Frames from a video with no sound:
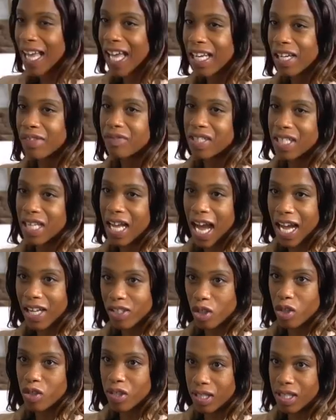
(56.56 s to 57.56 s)
the NFT
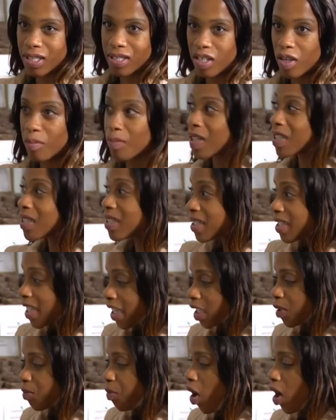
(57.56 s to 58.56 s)
hydro system, this
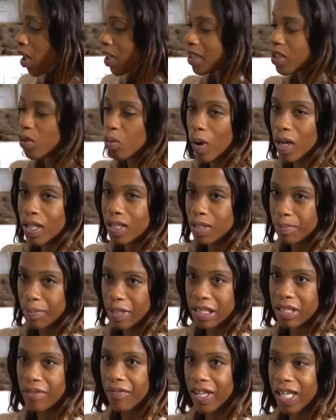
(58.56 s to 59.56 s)
6-pocket one
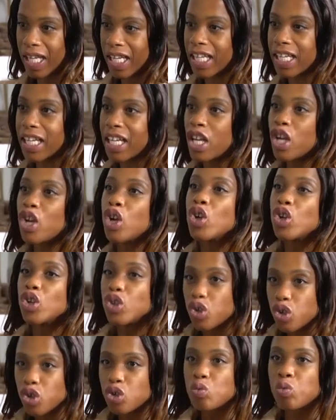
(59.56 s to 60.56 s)
specifically,
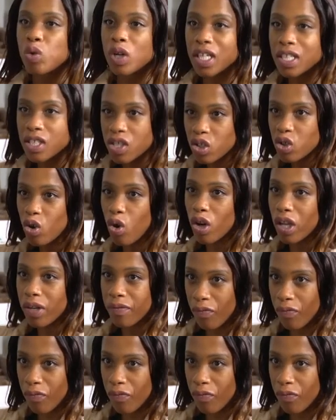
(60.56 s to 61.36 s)
you will install